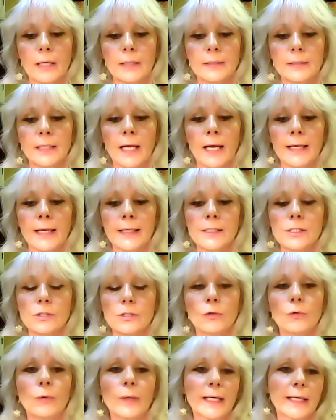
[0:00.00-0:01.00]
nice,
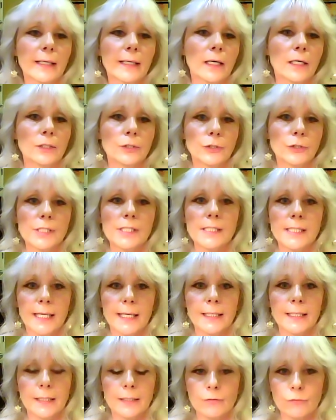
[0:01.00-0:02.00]
quick
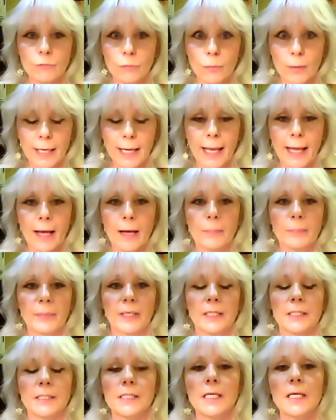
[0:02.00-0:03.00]
understanding of what
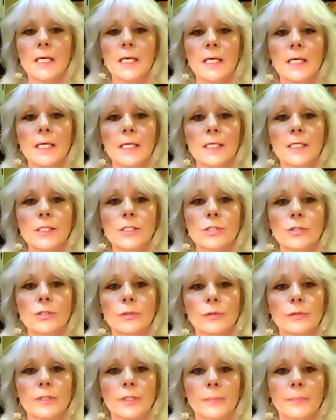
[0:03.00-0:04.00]
happened.
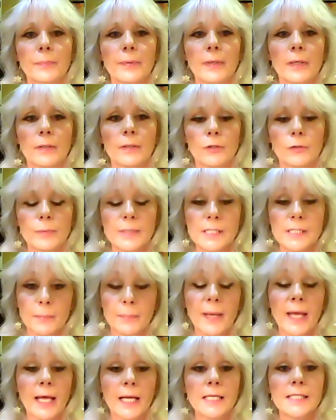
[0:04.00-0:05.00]
So there was a
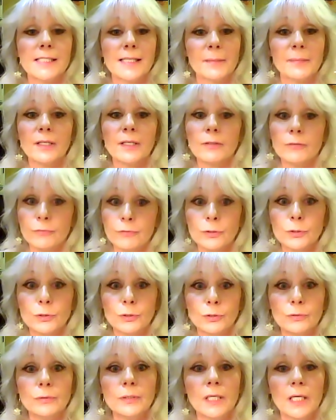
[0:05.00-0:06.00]
pandemic
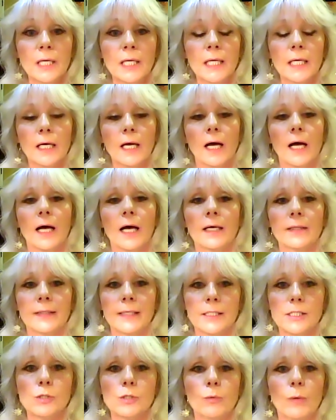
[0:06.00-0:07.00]
flu
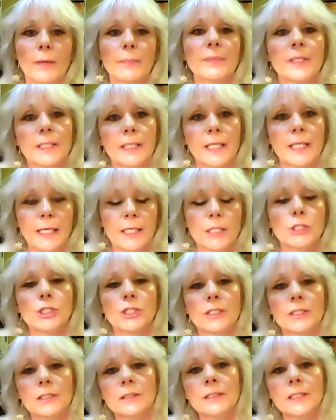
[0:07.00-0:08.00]
that swept the
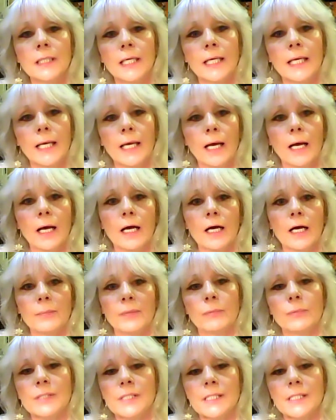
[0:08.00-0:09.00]
nation.
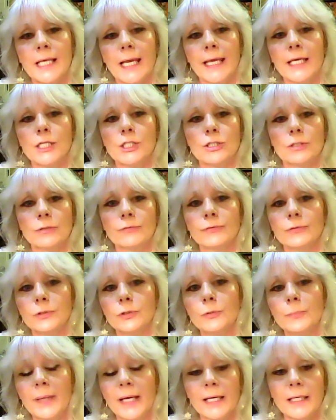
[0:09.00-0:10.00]
It was the Asian
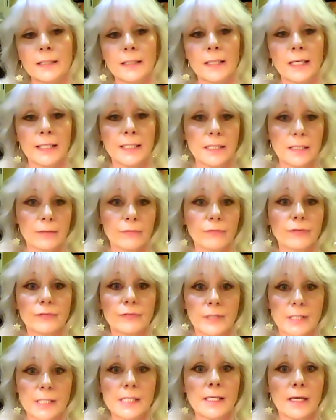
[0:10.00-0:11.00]
flu back in
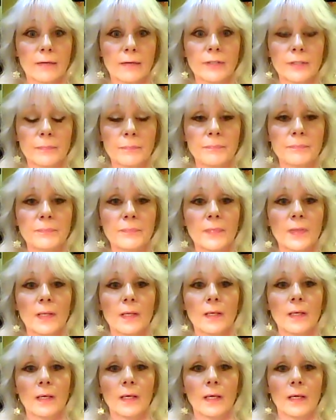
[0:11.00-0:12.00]
1957.
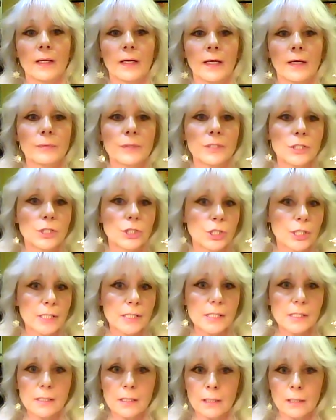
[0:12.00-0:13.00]
And I was
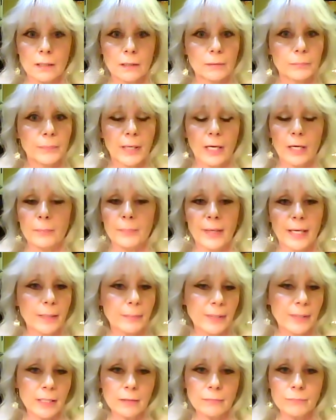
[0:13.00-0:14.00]
just a
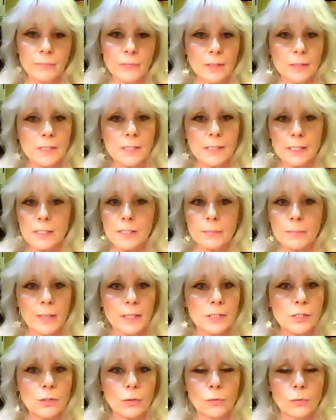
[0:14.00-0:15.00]
baby, 6
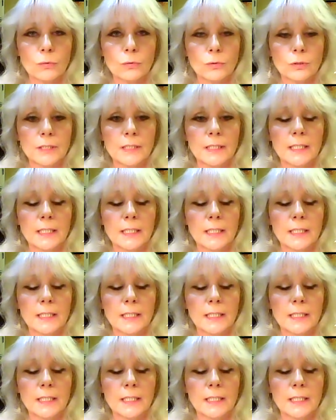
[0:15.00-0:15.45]
months old.